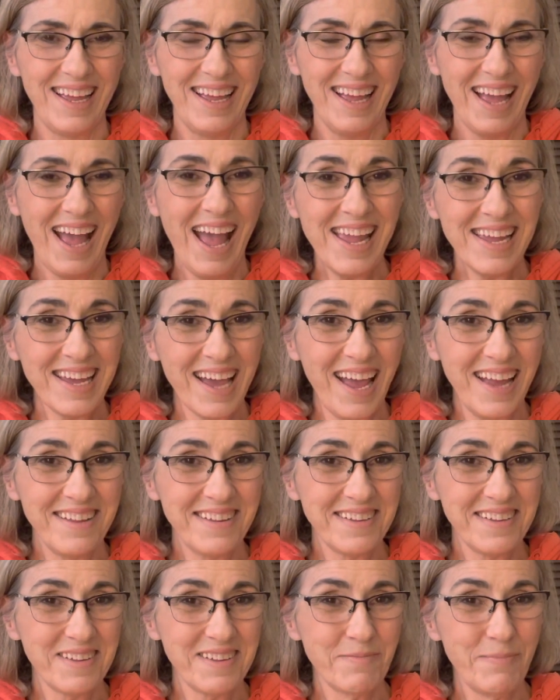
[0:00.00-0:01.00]
Hi guys,
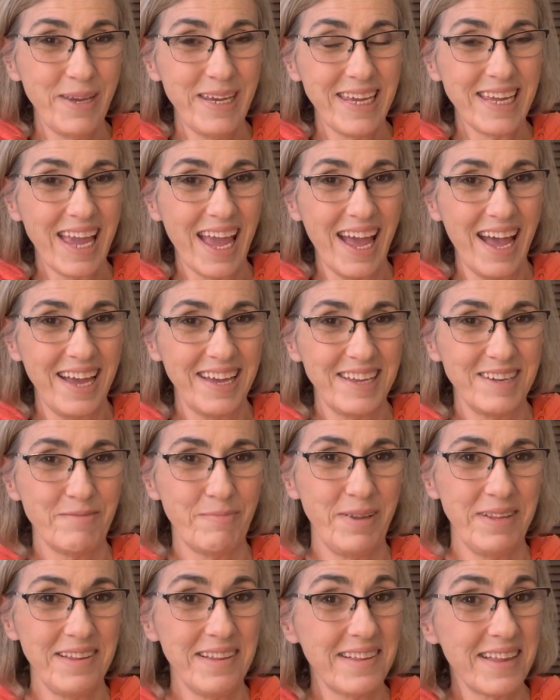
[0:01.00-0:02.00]
it's me, Kat.
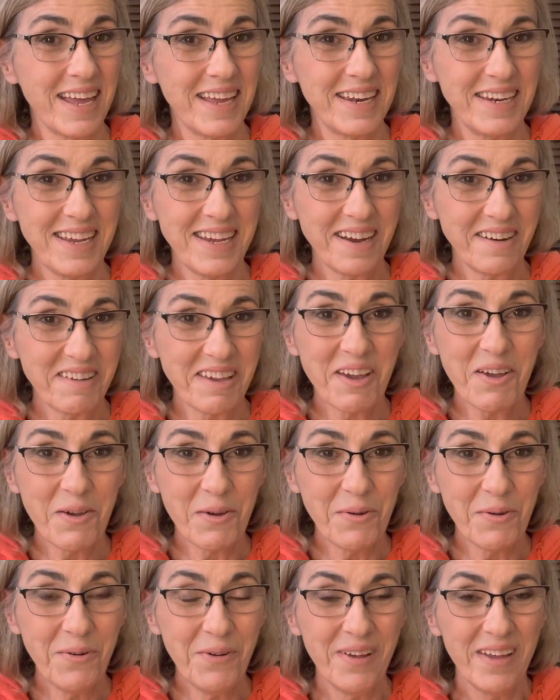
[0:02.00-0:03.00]
This is
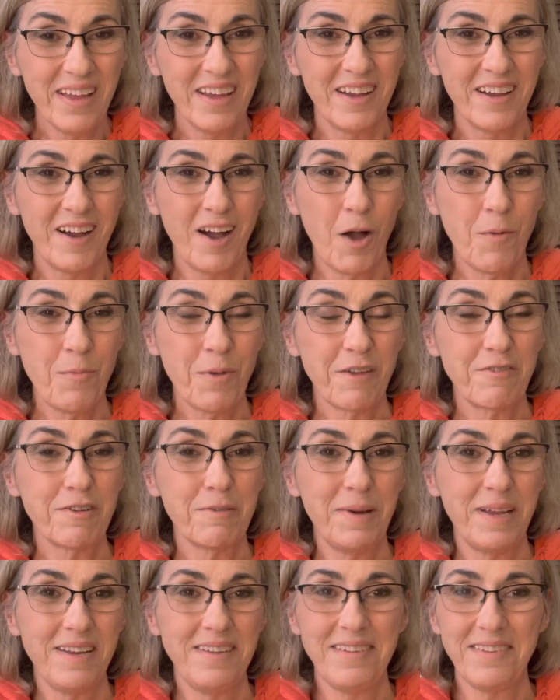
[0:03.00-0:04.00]
HandyRU. Hope
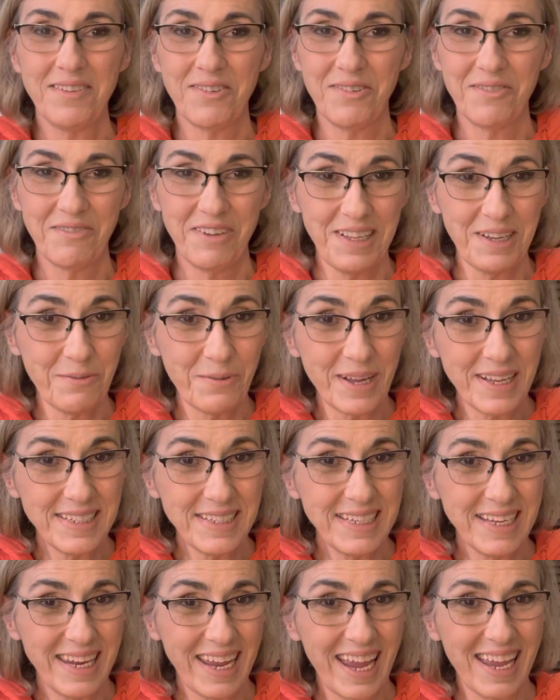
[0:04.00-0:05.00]
everybody's doing really well
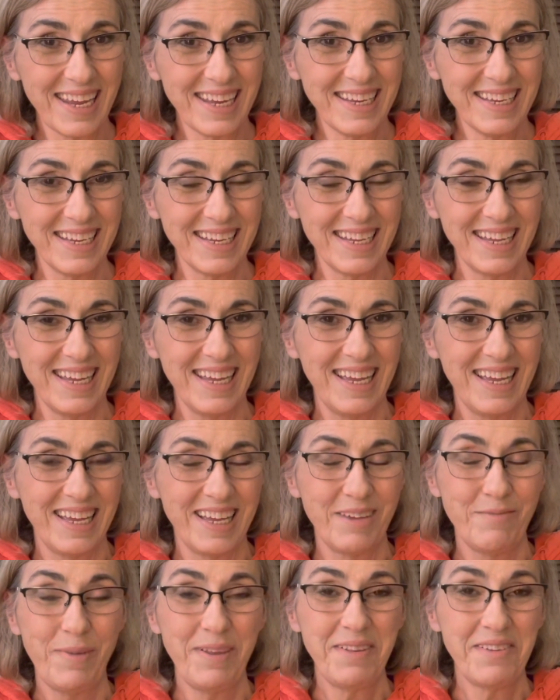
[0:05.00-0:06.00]
today.
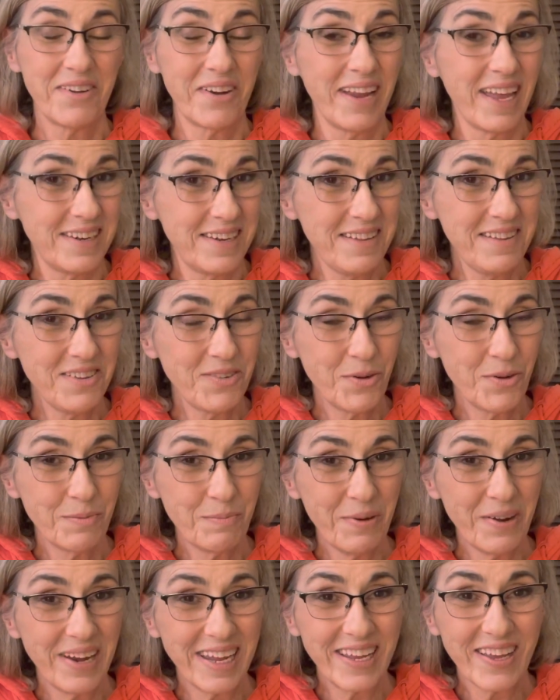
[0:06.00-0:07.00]
Mr. Handy's doing
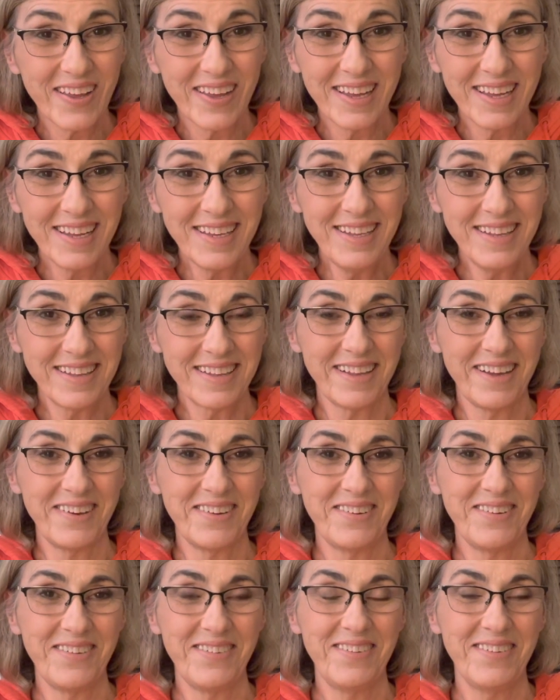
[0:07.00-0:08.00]
pretty good,
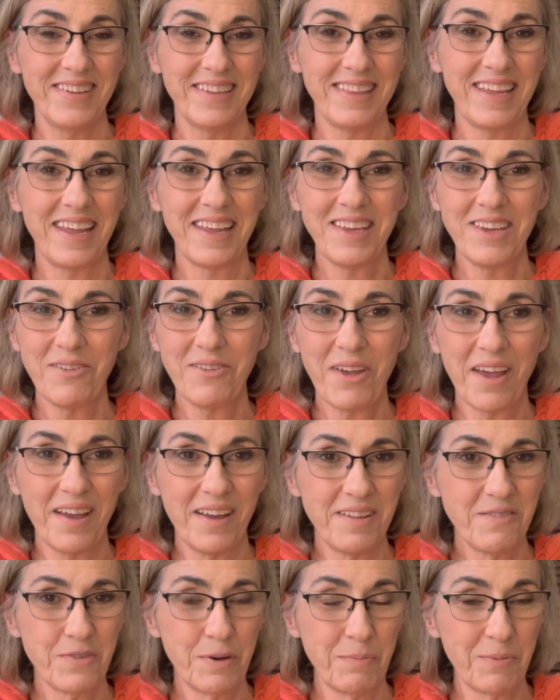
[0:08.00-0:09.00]
so thank you
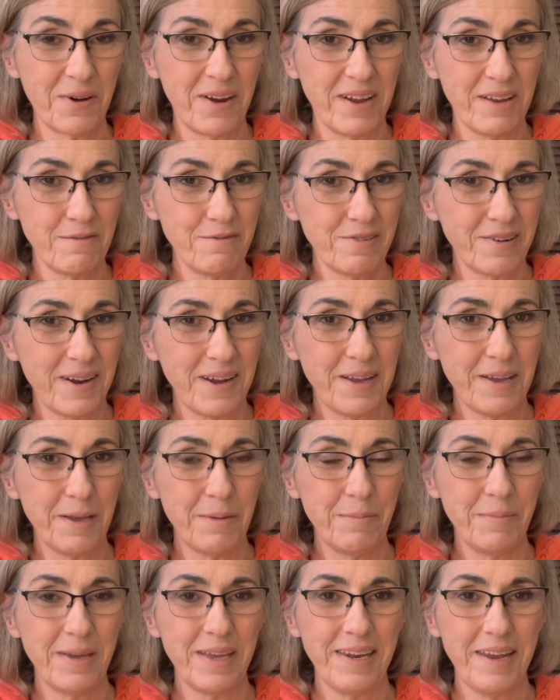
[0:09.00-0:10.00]
guys for praying for
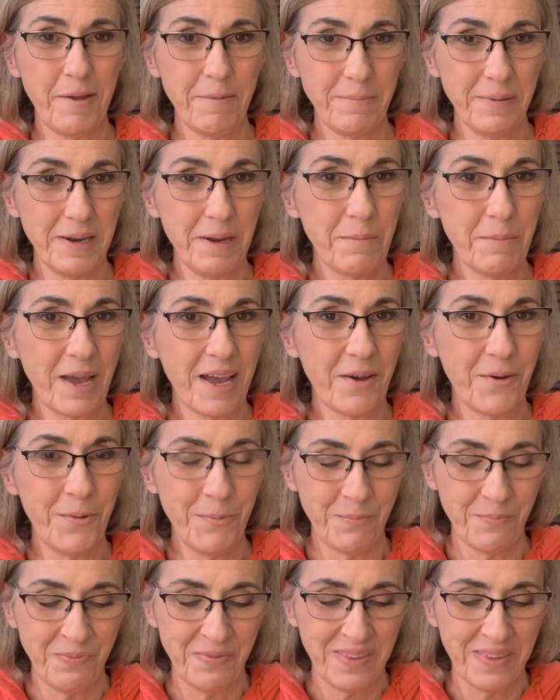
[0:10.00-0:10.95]
him and helping him out.